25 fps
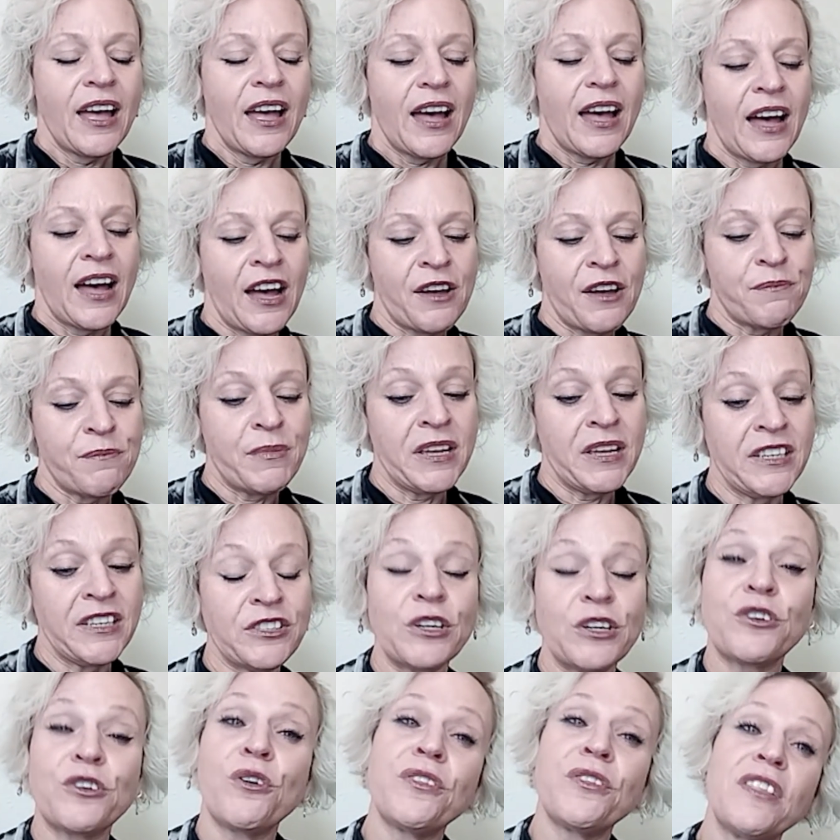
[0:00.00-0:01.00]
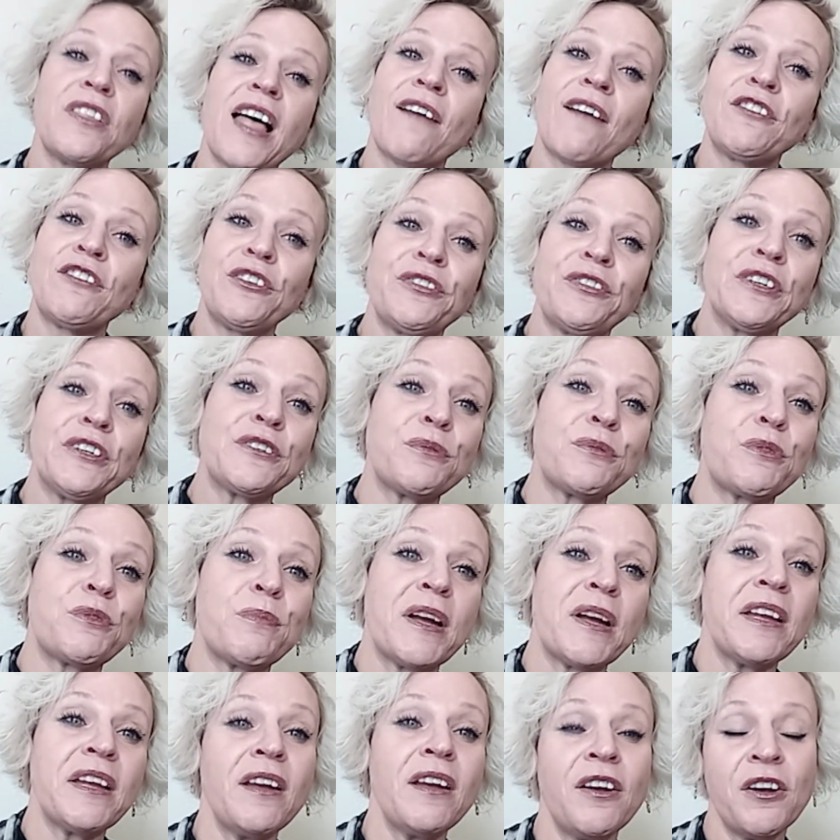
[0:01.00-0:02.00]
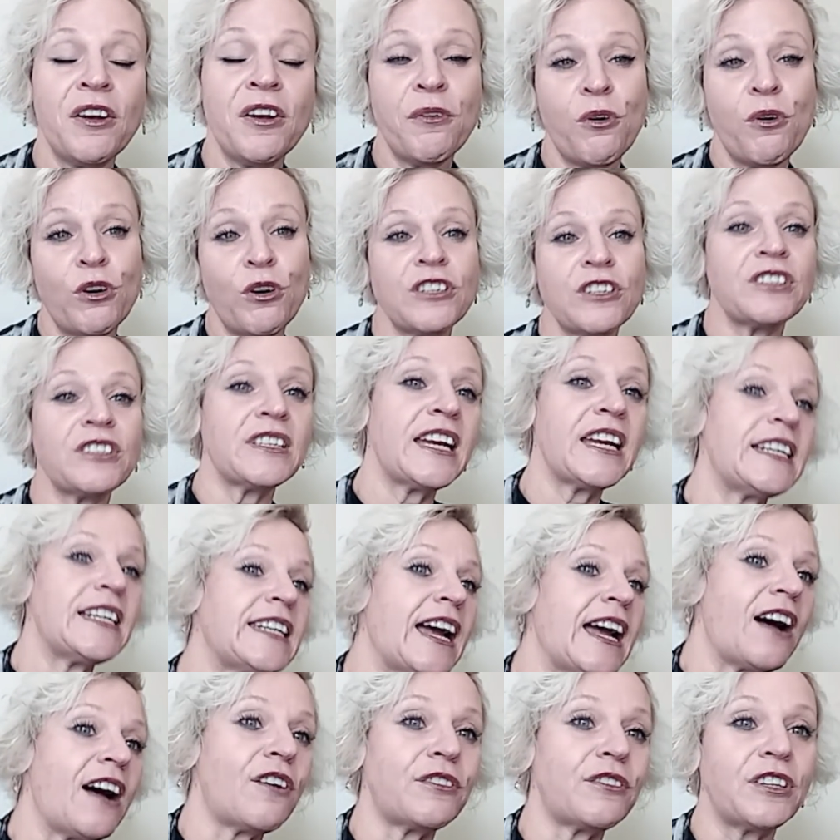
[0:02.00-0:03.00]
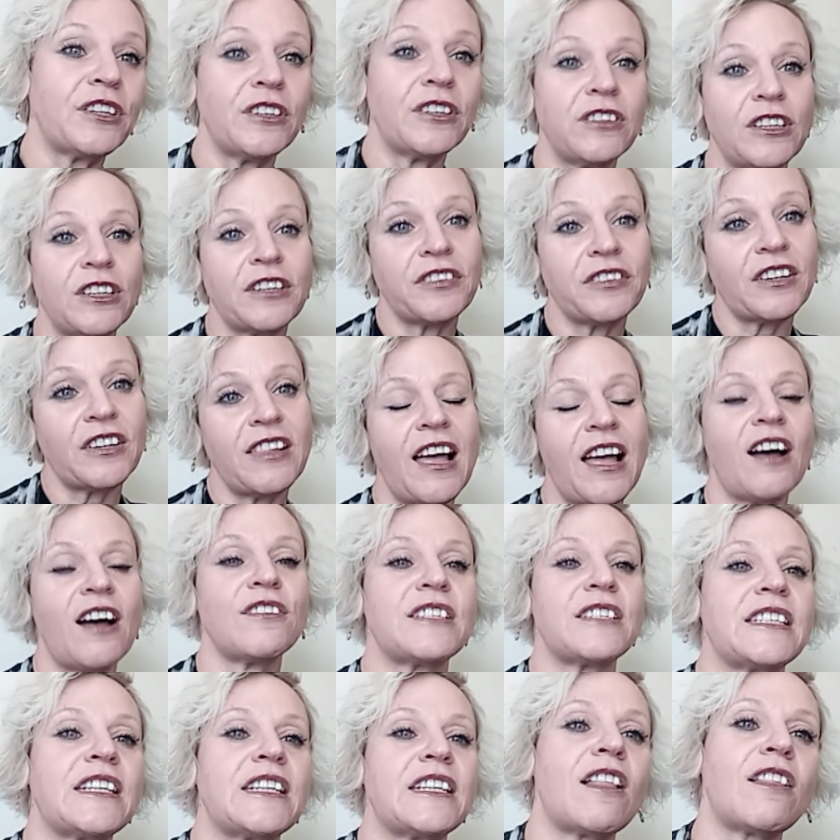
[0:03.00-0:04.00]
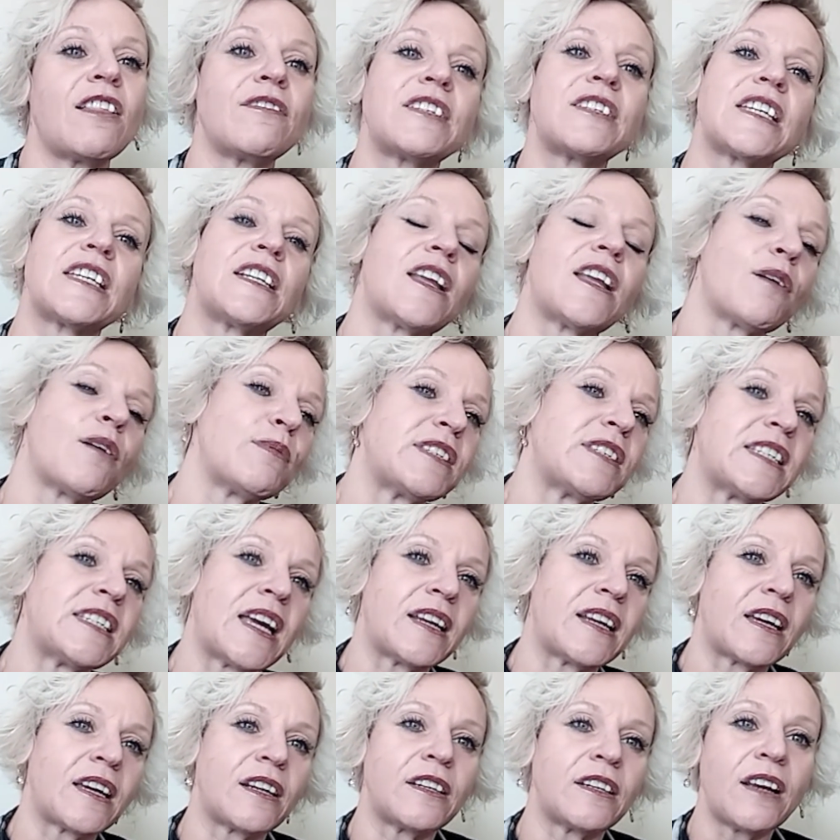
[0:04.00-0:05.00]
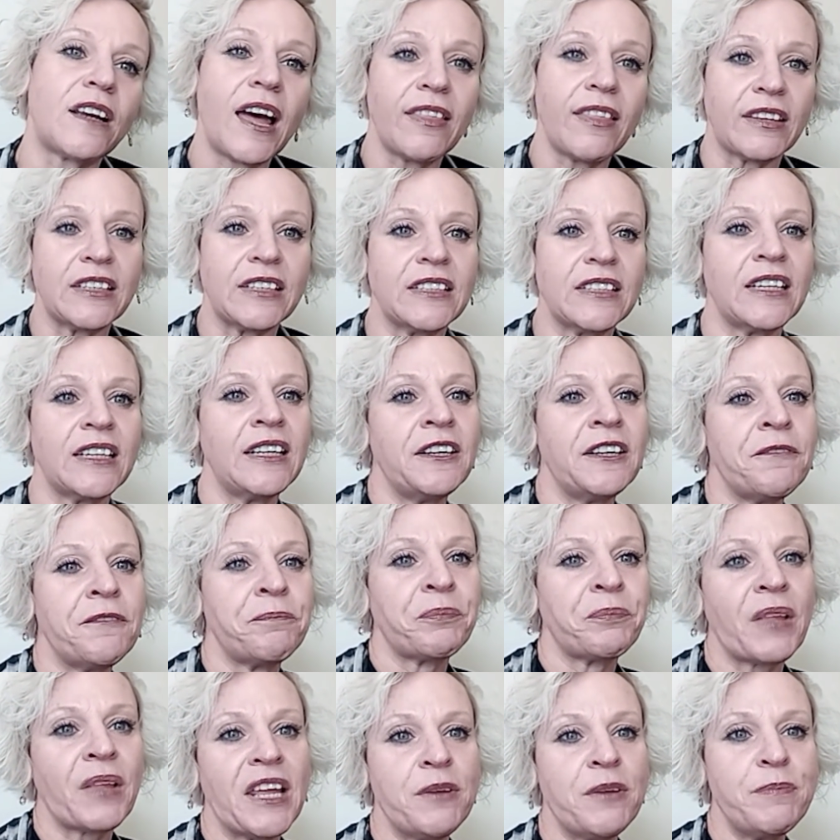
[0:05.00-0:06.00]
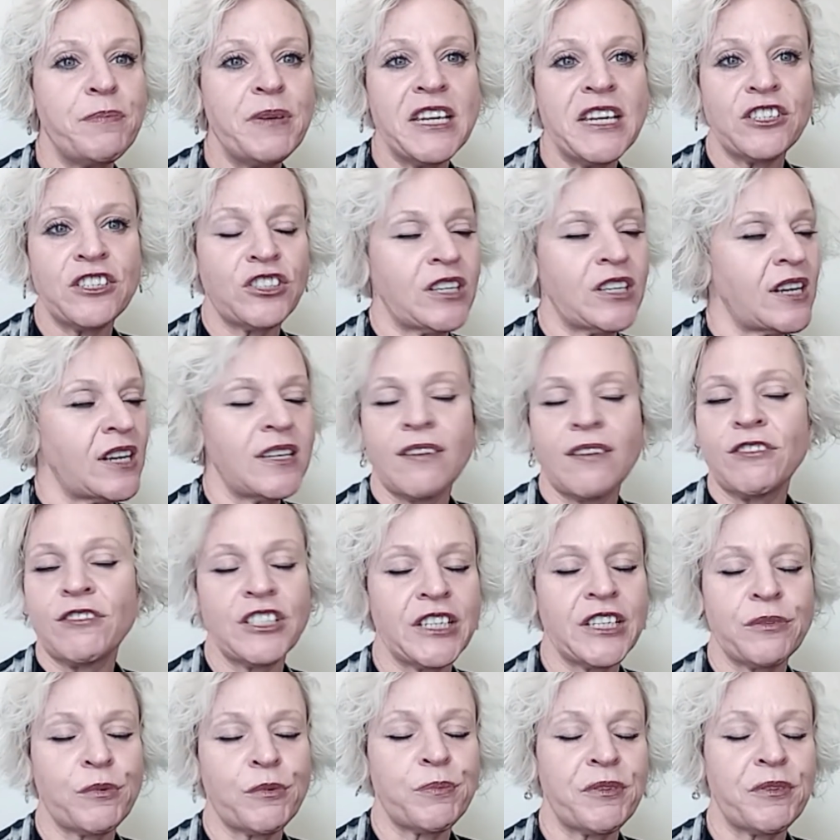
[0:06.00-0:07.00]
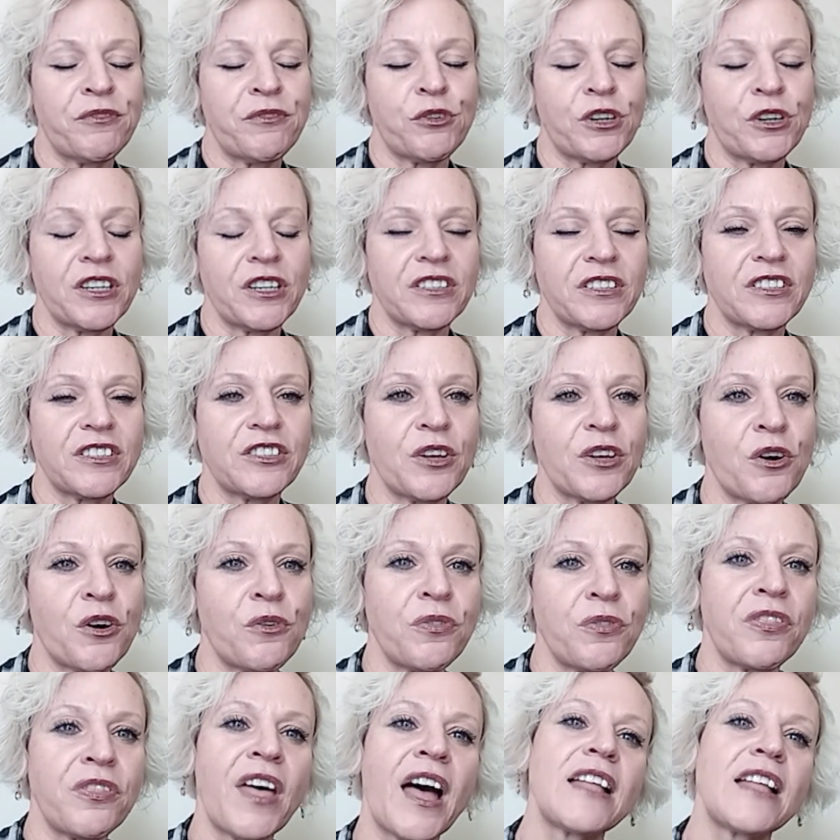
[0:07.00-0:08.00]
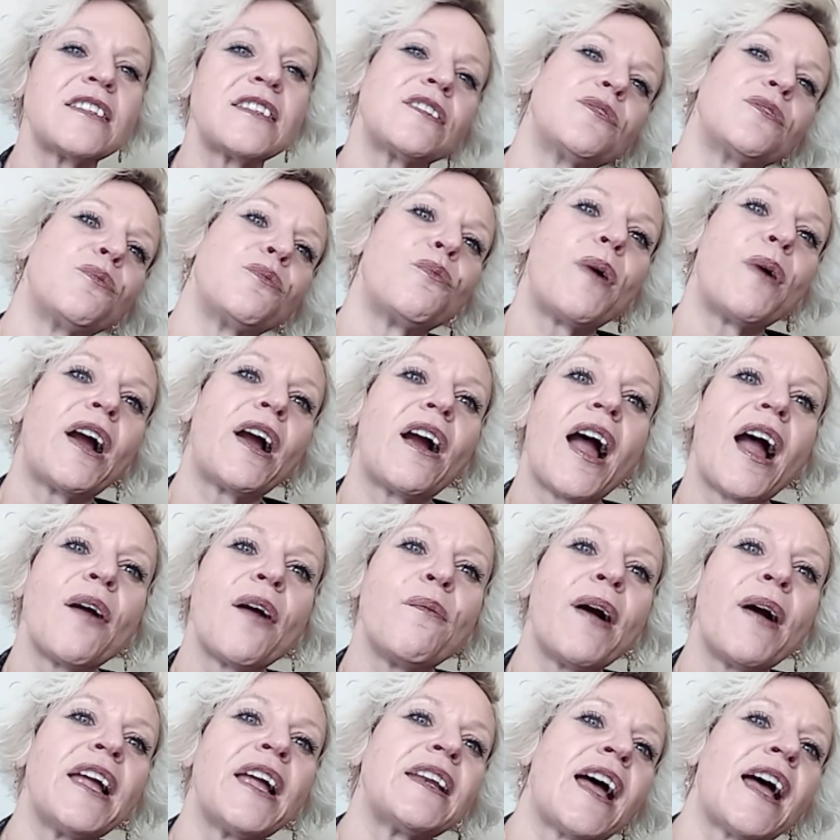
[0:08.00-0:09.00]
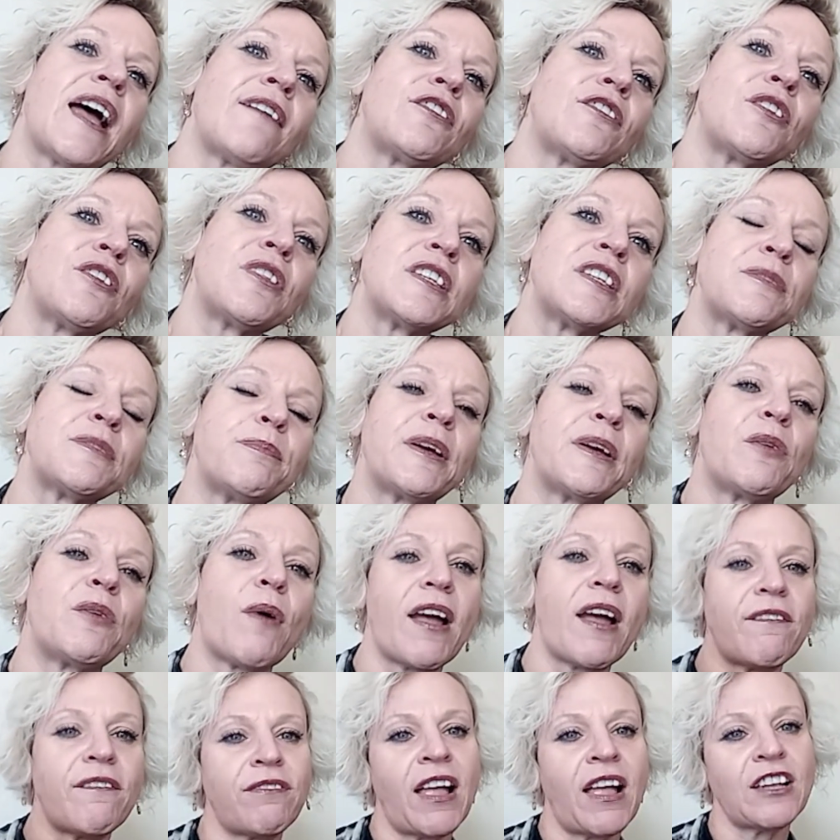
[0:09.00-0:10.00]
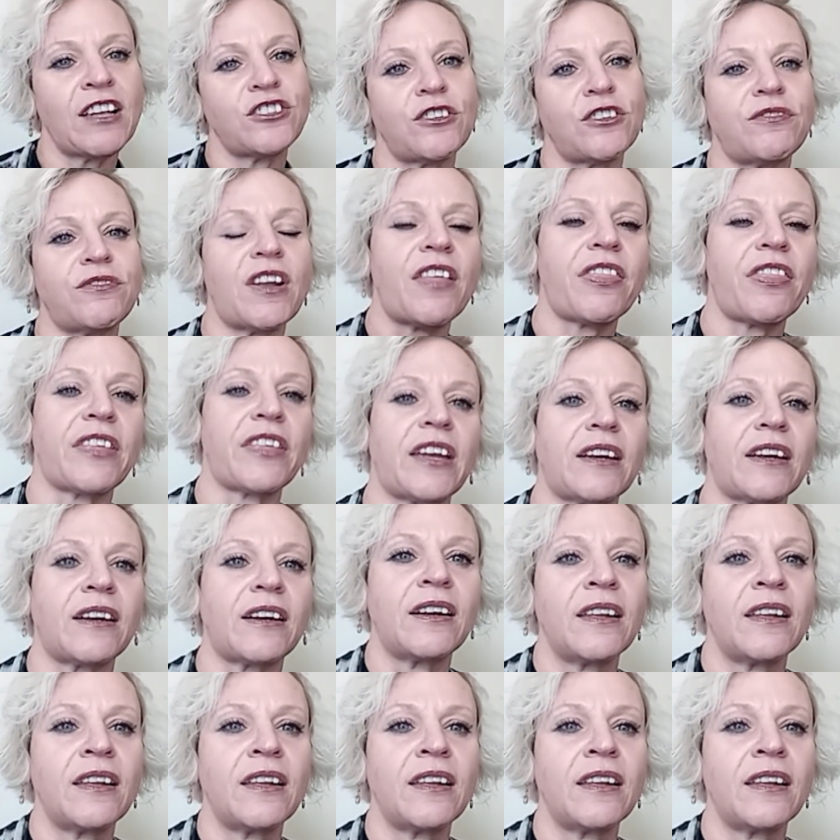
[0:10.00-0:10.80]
So I'd go in the lavender fields with my horse, lay down, look at the clouds, and all of a sudden I was standing on an island and a beach, and I'd never seen one before. So that's where I went after this big white flash of nothing.